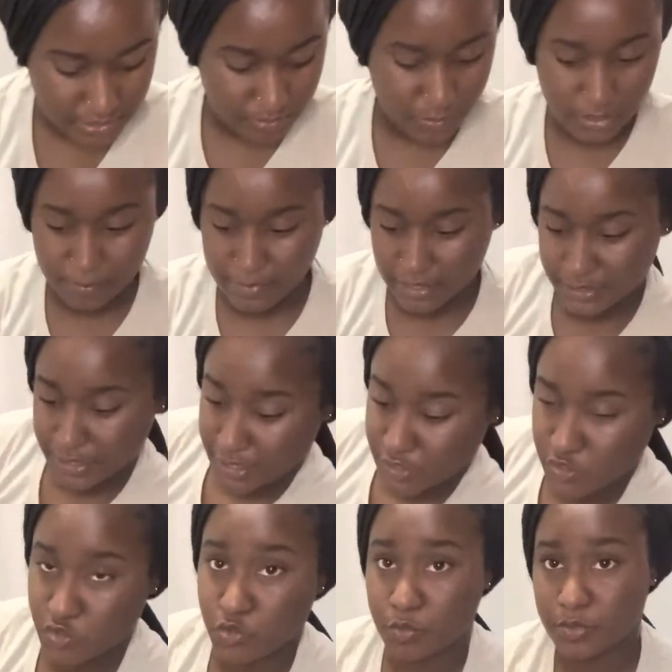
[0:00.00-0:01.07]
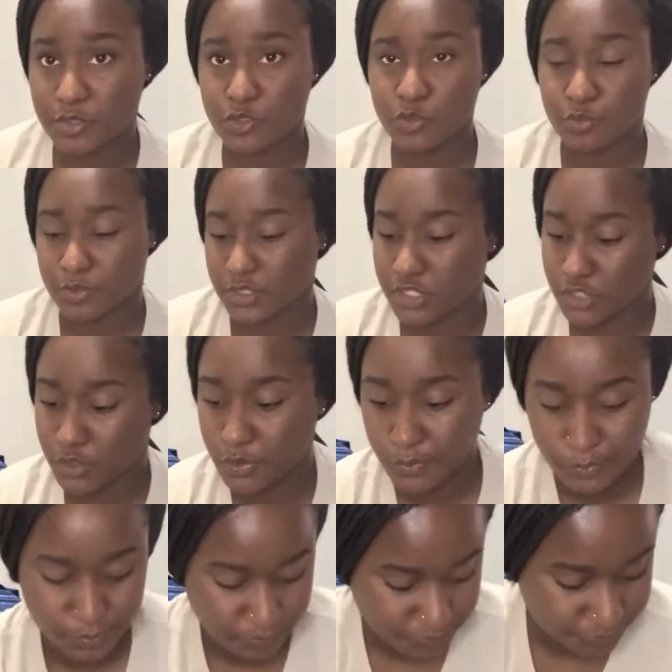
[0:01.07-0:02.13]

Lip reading: I'm gonna make that super super song.